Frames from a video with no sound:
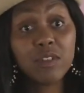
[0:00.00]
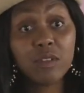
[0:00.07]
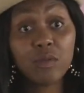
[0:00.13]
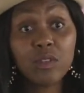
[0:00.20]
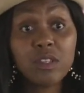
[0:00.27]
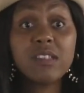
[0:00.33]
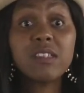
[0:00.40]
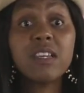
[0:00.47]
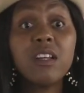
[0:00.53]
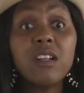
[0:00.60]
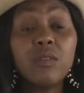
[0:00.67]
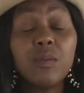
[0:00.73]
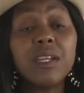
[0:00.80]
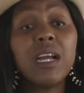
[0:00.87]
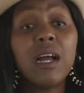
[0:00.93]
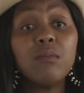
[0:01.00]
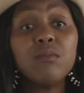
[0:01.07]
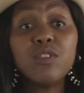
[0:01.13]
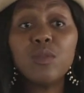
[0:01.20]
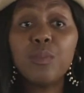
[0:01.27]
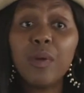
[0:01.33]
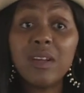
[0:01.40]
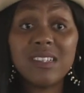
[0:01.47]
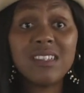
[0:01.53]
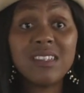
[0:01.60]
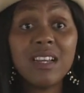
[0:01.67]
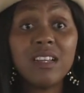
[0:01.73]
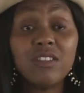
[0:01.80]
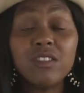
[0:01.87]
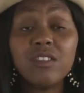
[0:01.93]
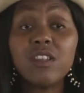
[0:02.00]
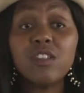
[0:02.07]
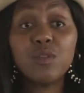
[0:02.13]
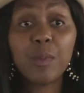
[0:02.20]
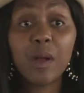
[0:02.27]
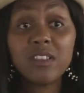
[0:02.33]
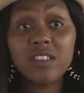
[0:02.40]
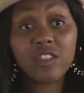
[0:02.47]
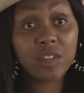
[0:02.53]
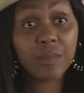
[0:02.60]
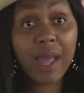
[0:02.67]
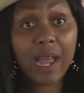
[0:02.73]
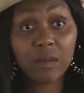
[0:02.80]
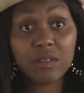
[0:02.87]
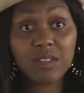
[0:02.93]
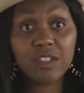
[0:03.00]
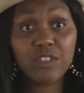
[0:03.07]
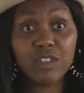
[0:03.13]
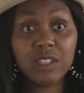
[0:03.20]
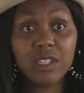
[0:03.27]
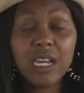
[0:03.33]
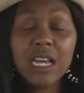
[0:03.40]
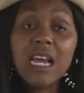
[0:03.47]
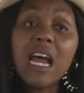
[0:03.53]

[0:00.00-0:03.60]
or skilled when it comes to presentations and sponsorship acquisition